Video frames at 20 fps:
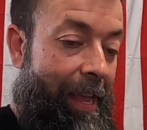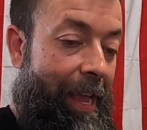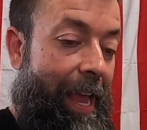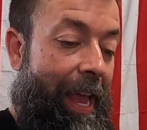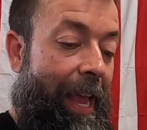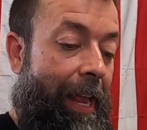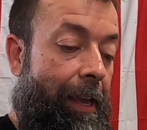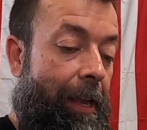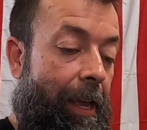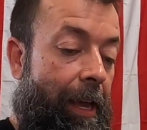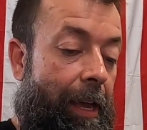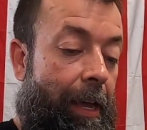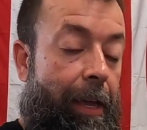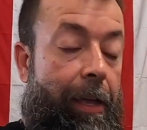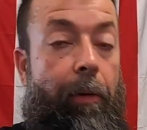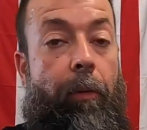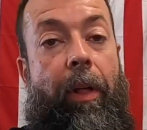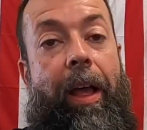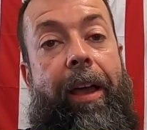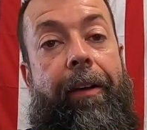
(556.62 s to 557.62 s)
and
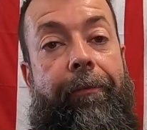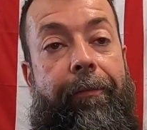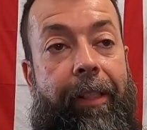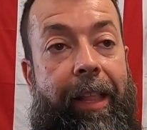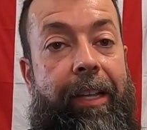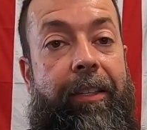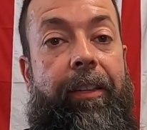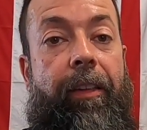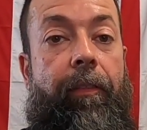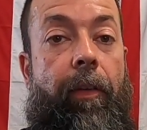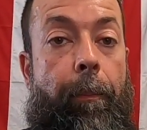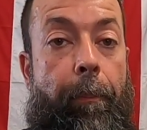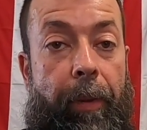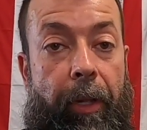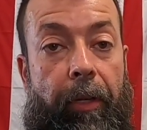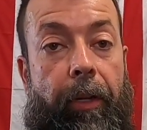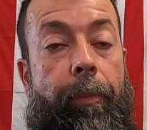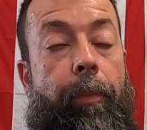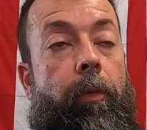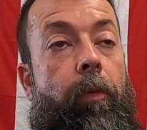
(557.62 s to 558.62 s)
it will have less of a
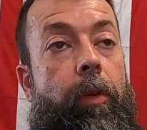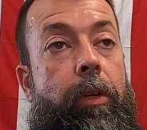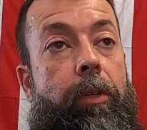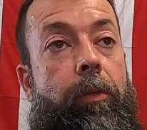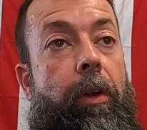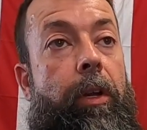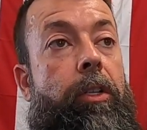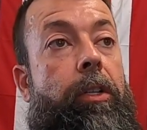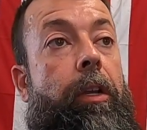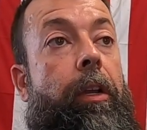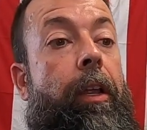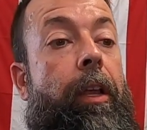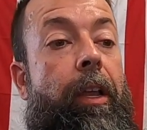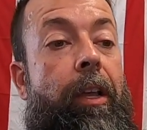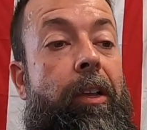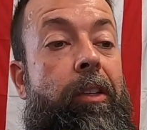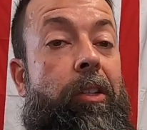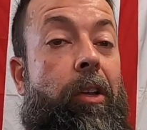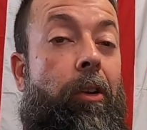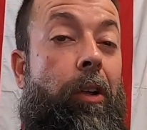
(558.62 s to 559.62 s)
buildup of restriction.
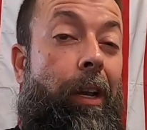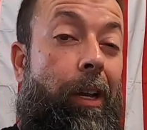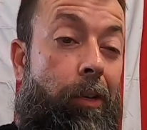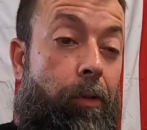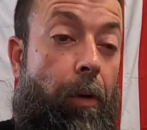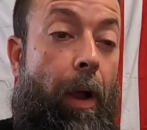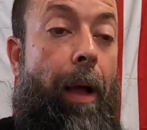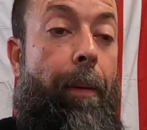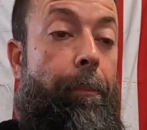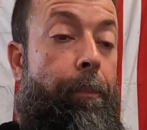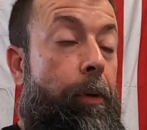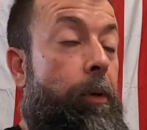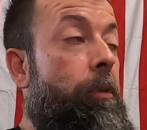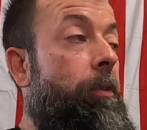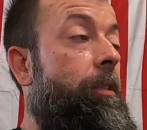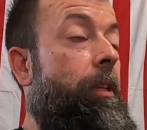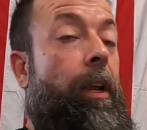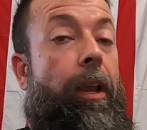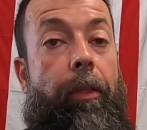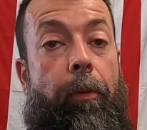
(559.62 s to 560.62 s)
So you're going to drop
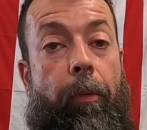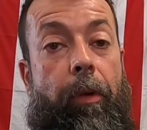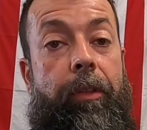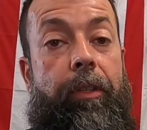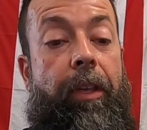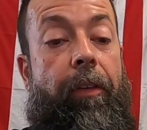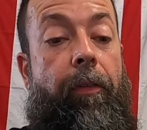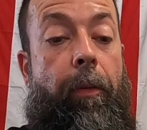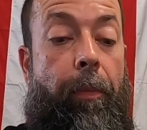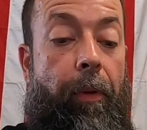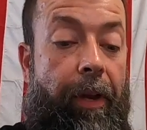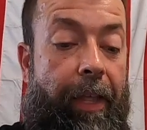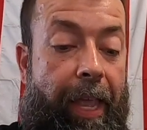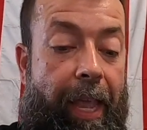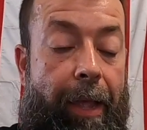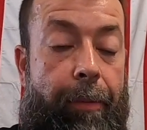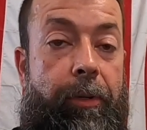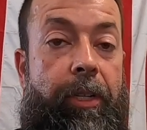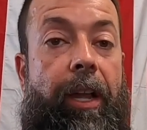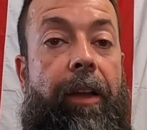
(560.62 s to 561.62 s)
boost. In other words, if you put a
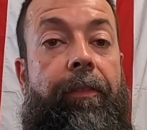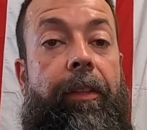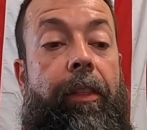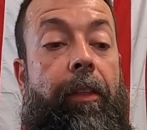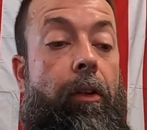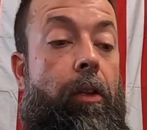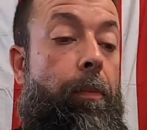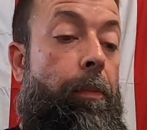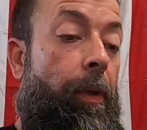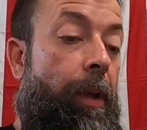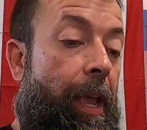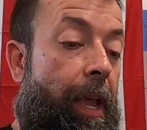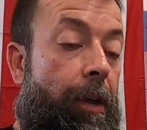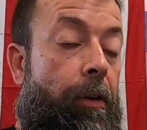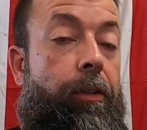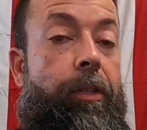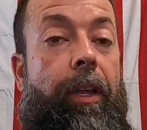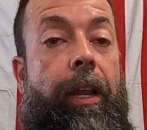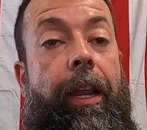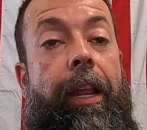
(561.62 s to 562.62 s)
camshaft in there, you put
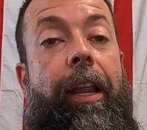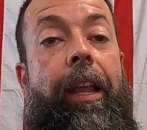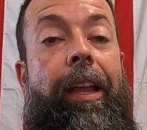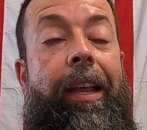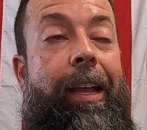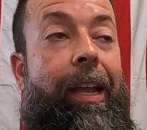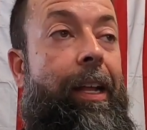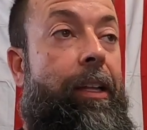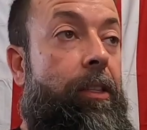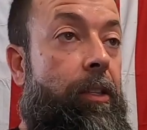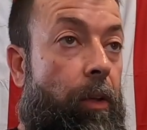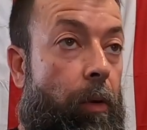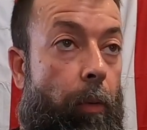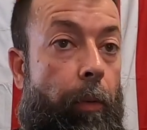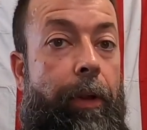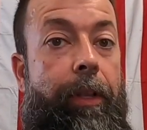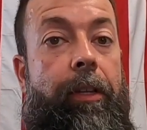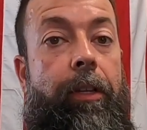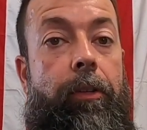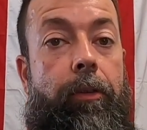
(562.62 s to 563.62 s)
headers on it, it's
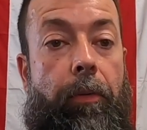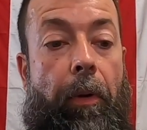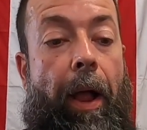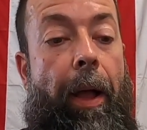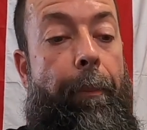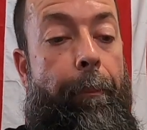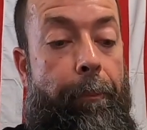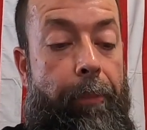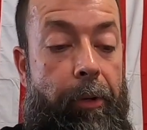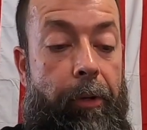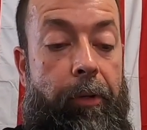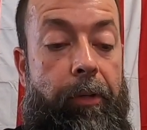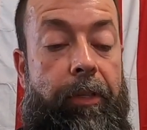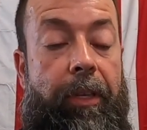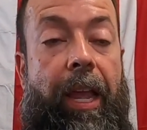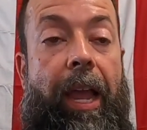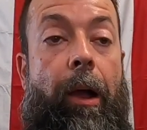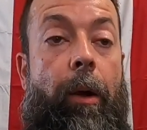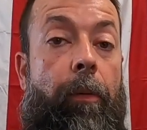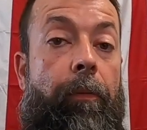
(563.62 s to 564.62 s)
going to drop
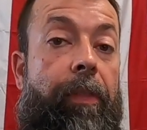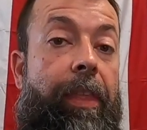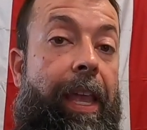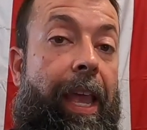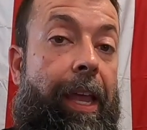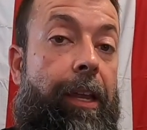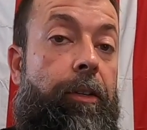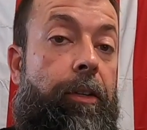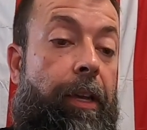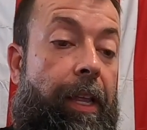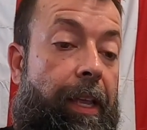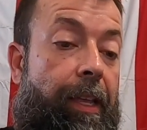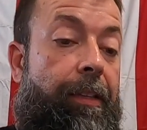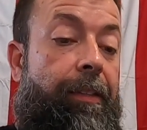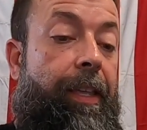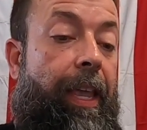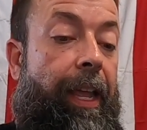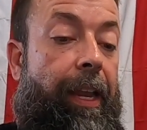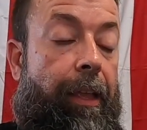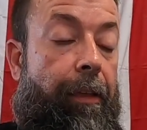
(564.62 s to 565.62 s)
boost. However, the engine
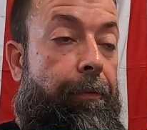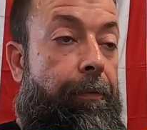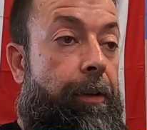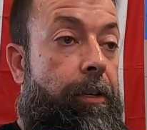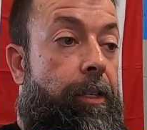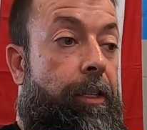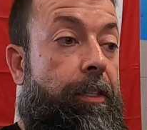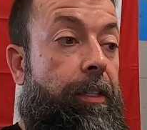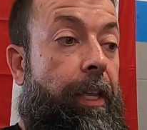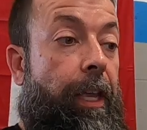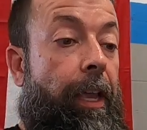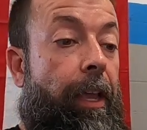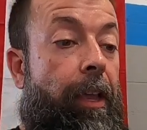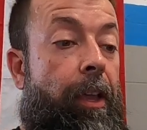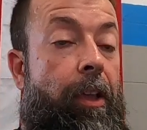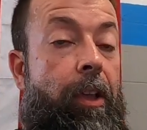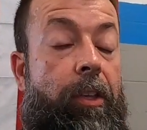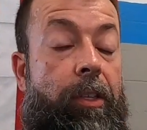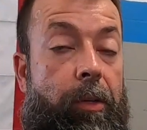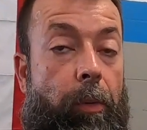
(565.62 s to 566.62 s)
is gaining efficiency.
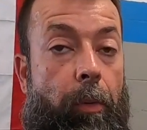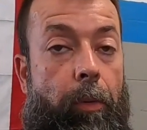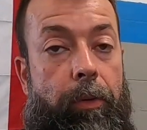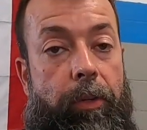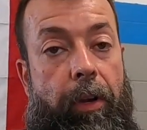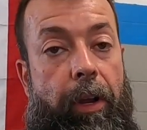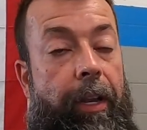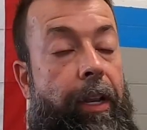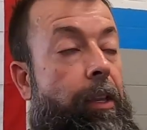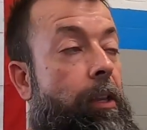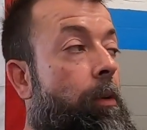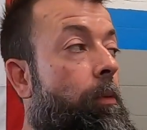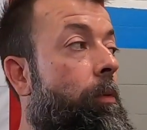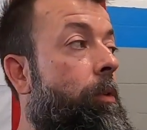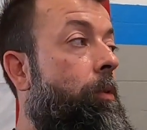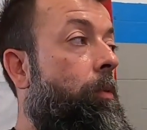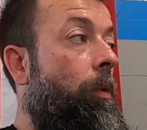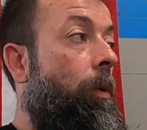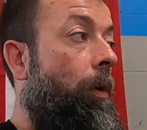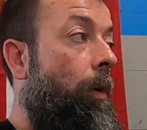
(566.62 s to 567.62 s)
So what we're trying to do
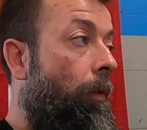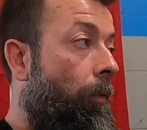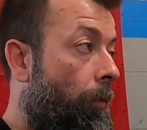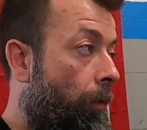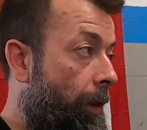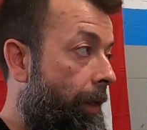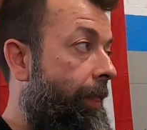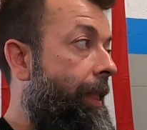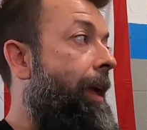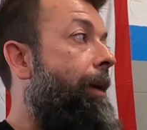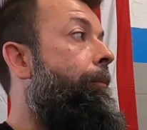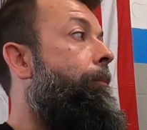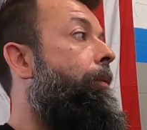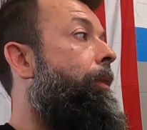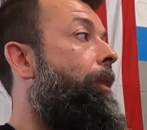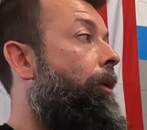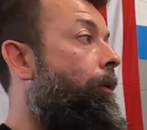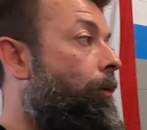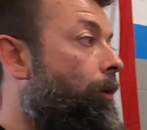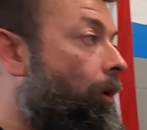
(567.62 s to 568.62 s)
is we're going to run that
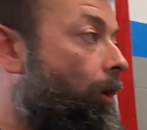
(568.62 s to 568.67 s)
blower